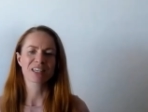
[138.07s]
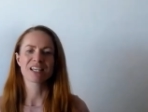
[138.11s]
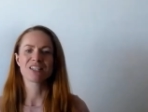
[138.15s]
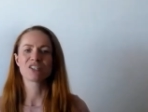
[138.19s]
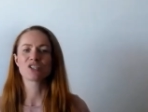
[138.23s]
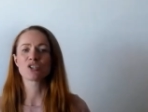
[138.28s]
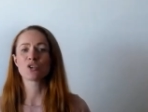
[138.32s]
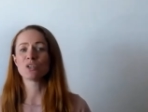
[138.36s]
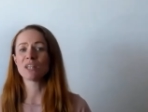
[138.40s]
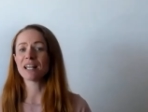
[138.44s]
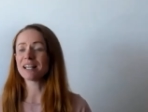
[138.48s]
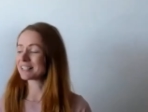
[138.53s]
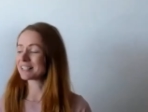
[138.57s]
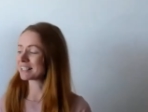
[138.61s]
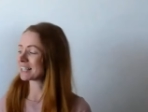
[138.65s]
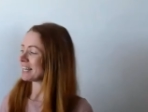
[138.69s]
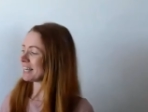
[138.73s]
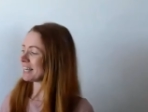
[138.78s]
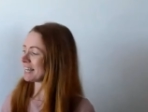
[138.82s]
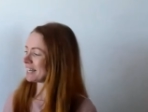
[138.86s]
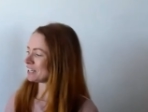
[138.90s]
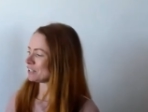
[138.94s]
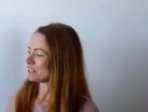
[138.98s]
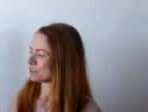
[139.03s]
So let's
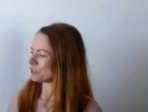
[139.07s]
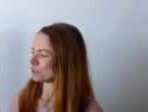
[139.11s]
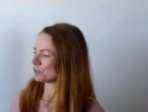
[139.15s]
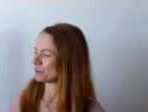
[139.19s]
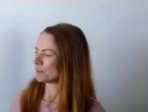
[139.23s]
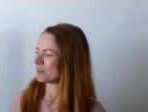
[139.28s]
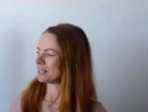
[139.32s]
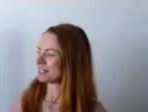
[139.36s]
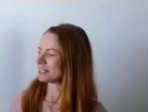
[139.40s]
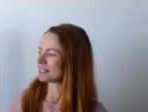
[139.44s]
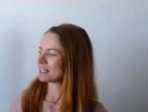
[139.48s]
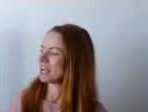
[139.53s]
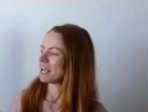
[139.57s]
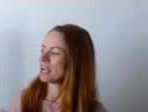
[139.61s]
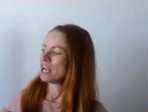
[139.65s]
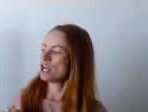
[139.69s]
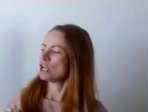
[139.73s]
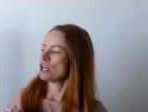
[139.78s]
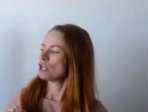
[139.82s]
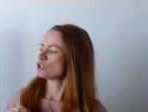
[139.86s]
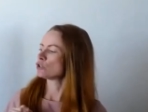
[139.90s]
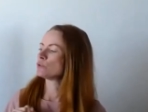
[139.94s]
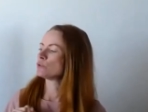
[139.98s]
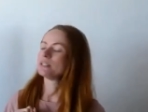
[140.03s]
get into it.
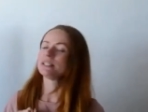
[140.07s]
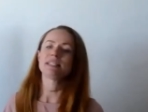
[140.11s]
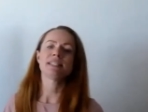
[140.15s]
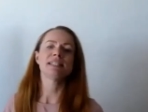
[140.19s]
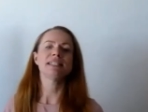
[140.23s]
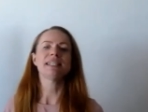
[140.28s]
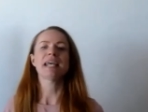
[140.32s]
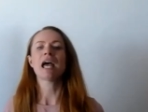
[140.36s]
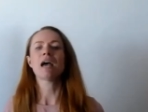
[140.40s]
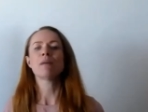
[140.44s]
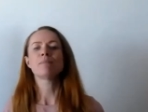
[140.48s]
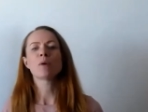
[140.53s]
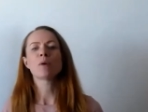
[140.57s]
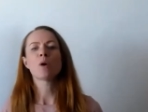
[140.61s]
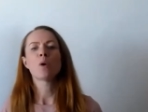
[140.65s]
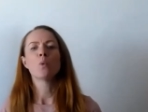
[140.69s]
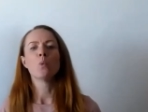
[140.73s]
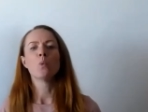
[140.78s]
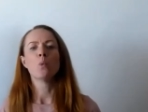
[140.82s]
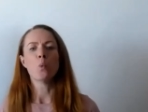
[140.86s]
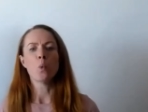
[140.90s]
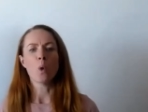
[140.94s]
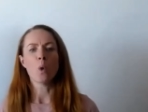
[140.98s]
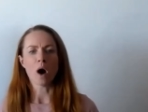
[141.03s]
So step
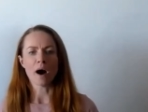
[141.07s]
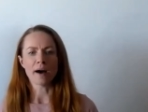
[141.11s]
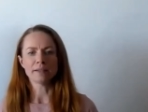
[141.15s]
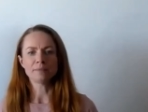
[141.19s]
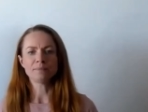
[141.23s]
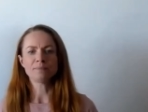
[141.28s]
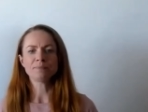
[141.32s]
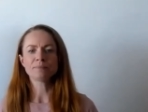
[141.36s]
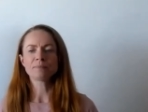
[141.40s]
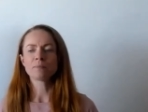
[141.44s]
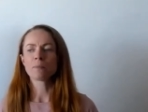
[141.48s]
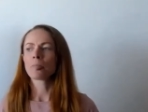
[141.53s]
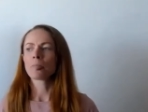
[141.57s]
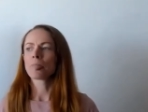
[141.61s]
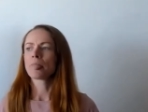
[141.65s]
one